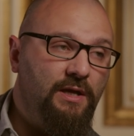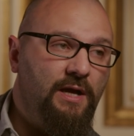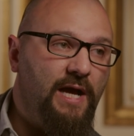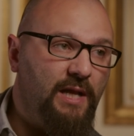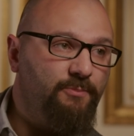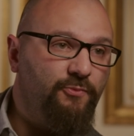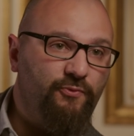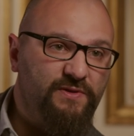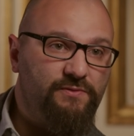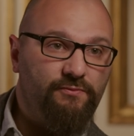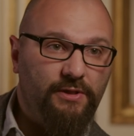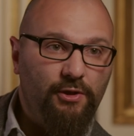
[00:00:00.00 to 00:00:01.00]
help
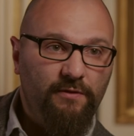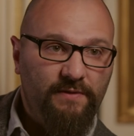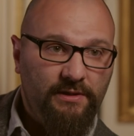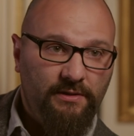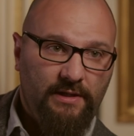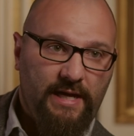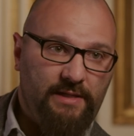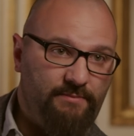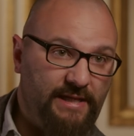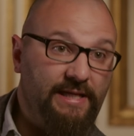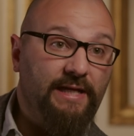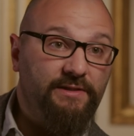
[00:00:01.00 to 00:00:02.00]
Greece to recover and
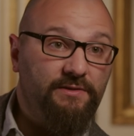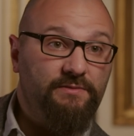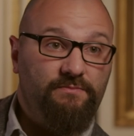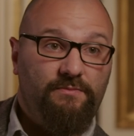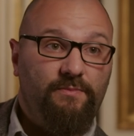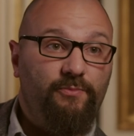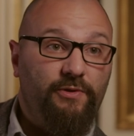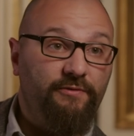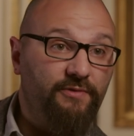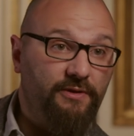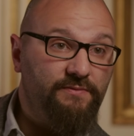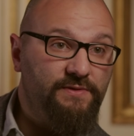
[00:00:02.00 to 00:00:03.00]
many other
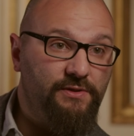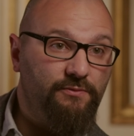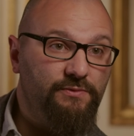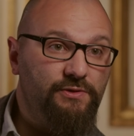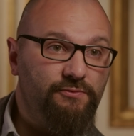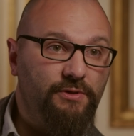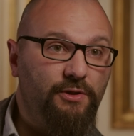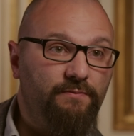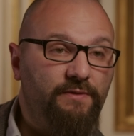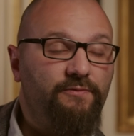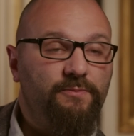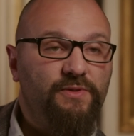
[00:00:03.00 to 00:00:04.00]
peripheral zones to
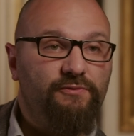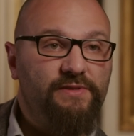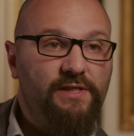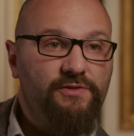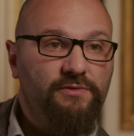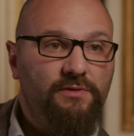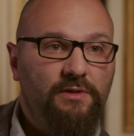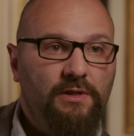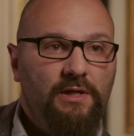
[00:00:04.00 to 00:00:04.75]
recover from the recession.